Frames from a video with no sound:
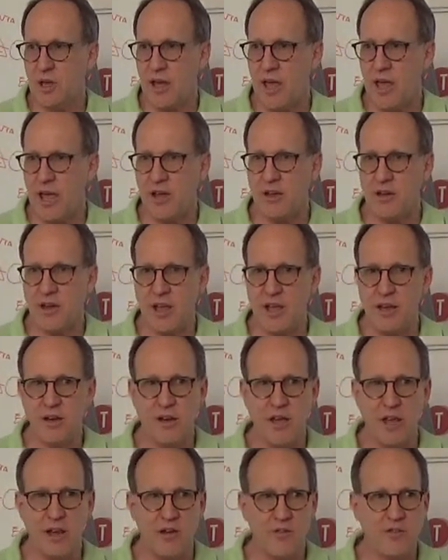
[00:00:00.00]
And
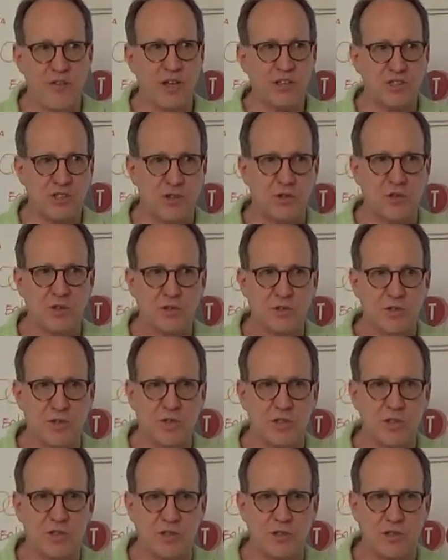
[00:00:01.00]

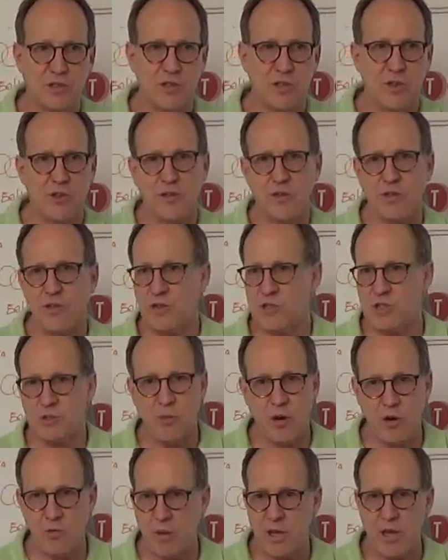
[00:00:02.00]
investors, you know, they're
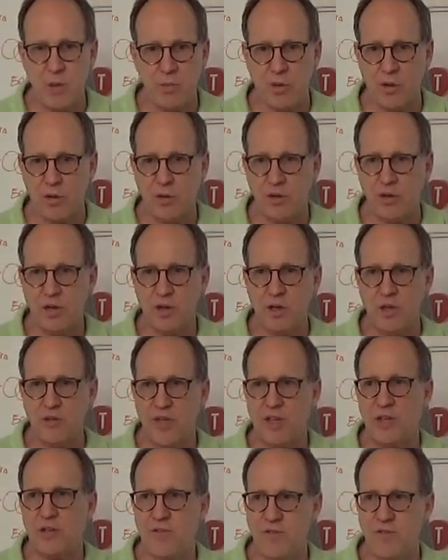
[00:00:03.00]
smart people. They can